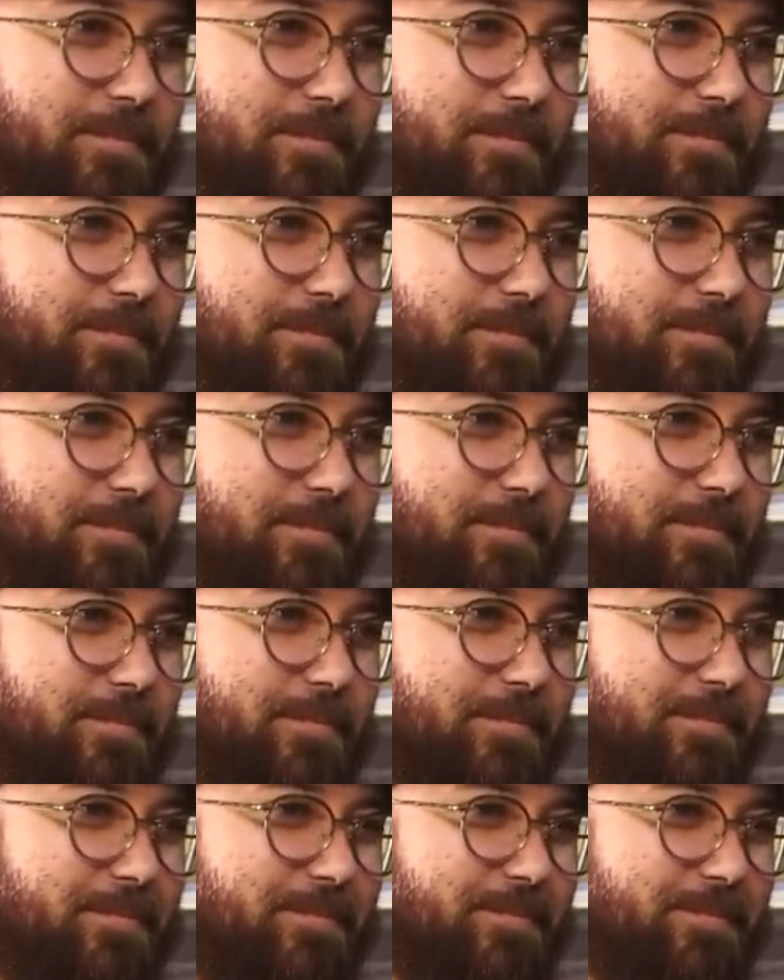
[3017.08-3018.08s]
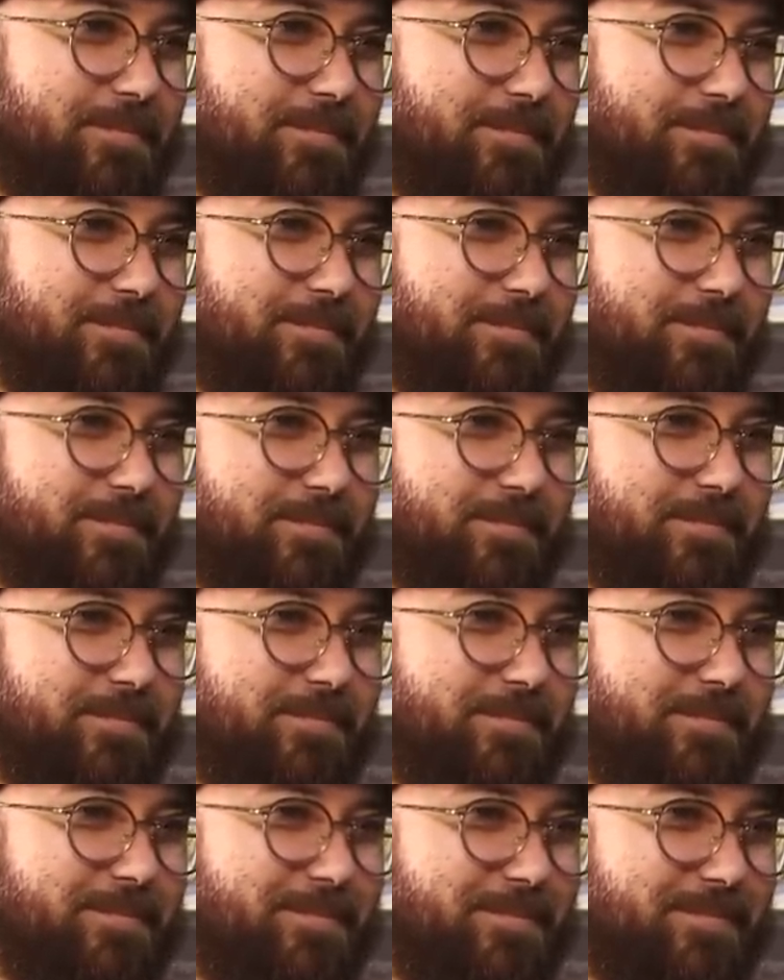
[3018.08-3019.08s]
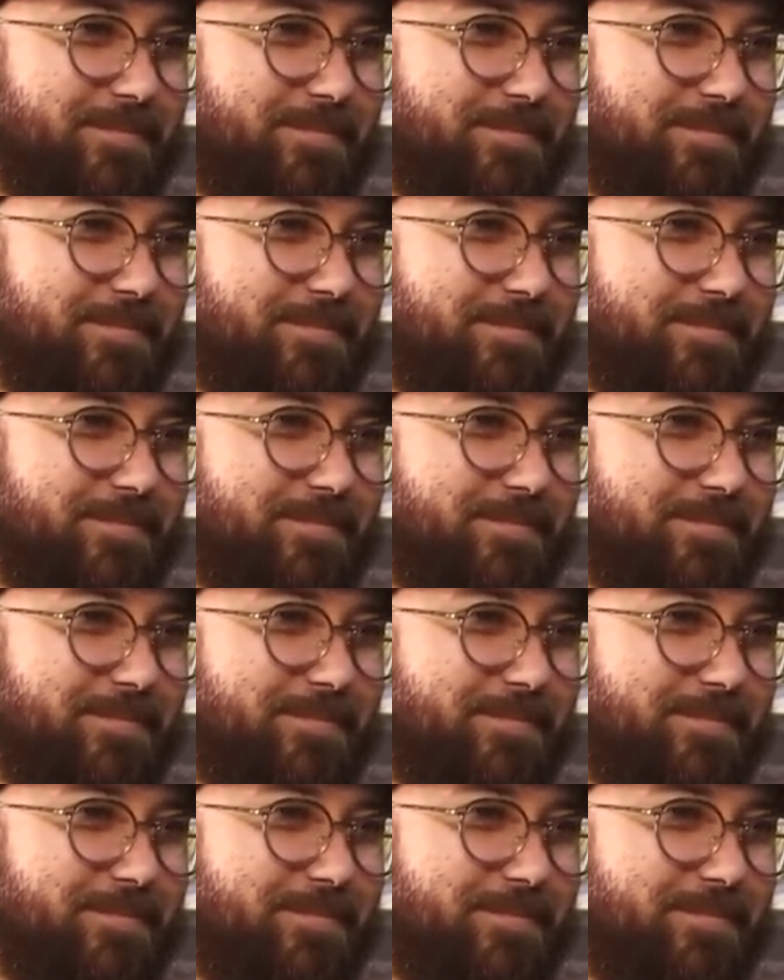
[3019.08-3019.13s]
[no speech]